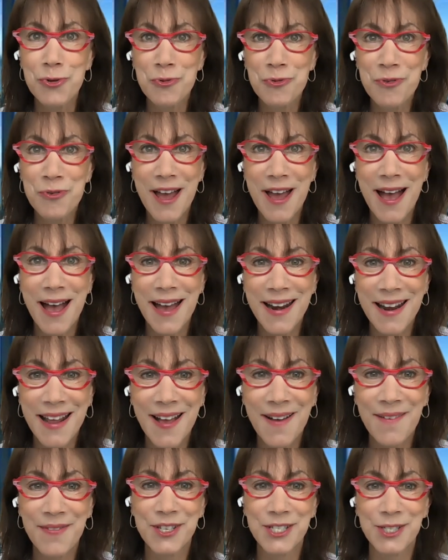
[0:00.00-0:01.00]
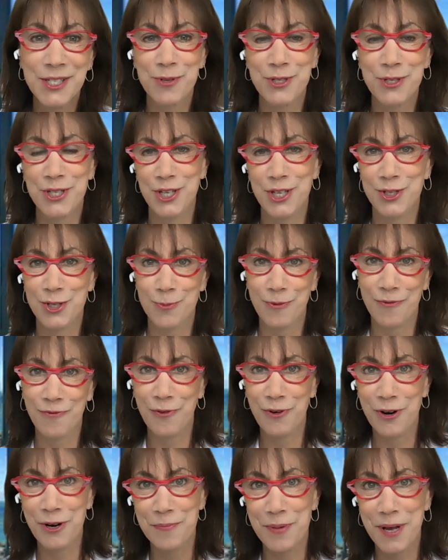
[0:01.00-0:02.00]
not have this procedure
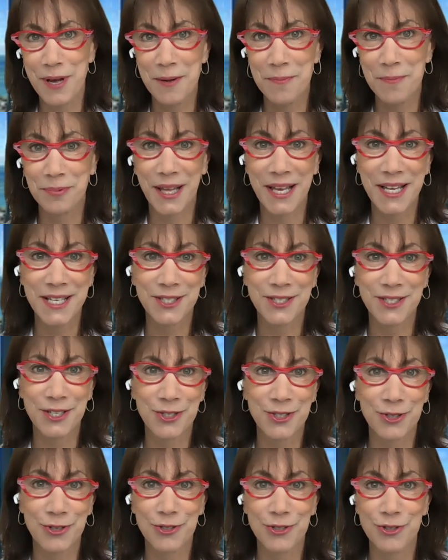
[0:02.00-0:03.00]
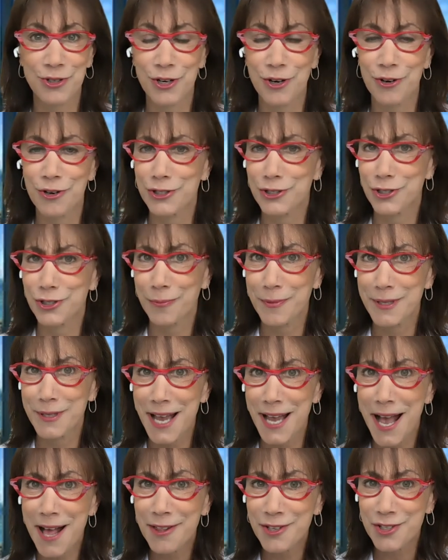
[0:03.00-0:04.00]
performed by a plastic surgeon or a
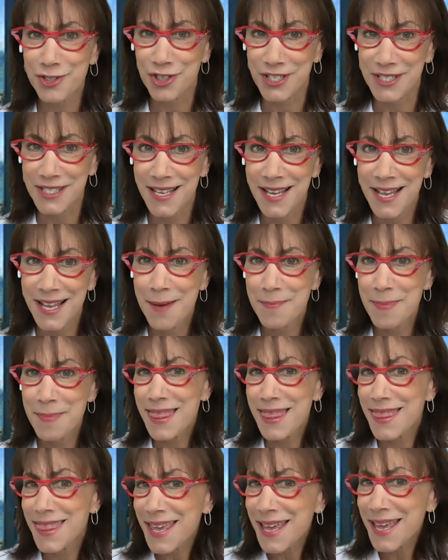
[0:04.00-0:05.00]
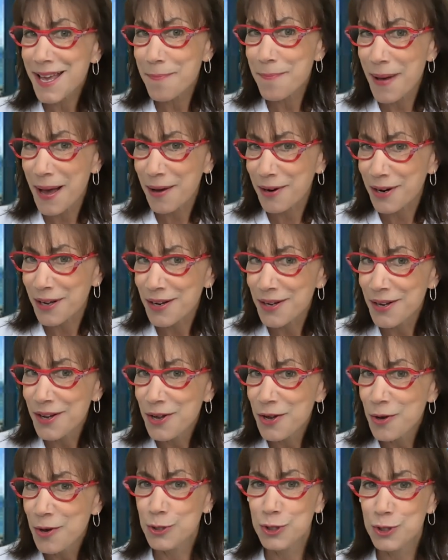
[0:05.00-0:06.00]
dermatologist. I mean, think about it.
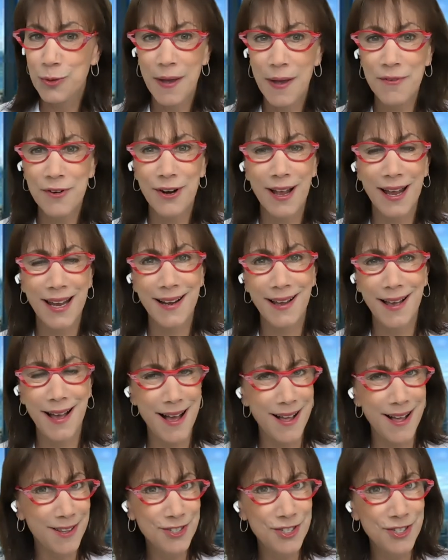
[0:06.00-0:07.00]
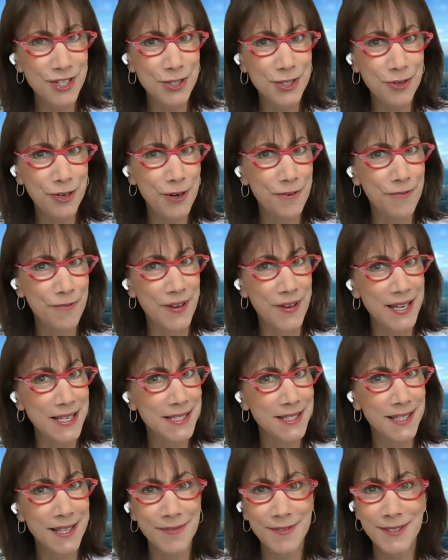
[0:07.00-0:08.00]
Would you have your gynecologist do your
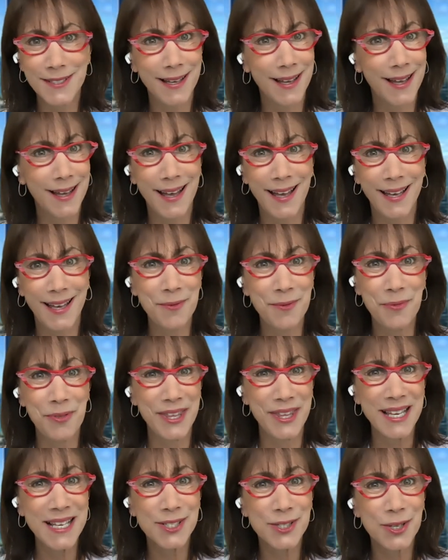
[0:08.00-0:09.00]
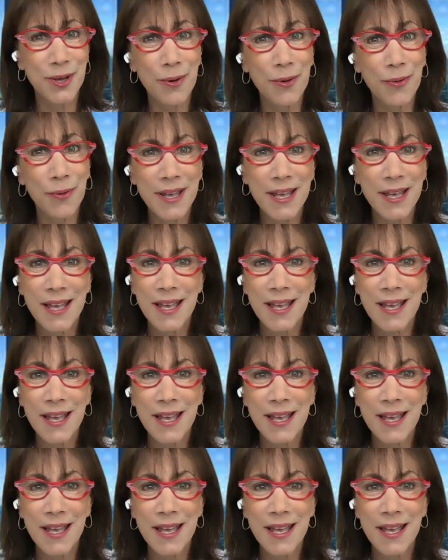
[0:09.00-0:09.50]
facelift? I don't think so.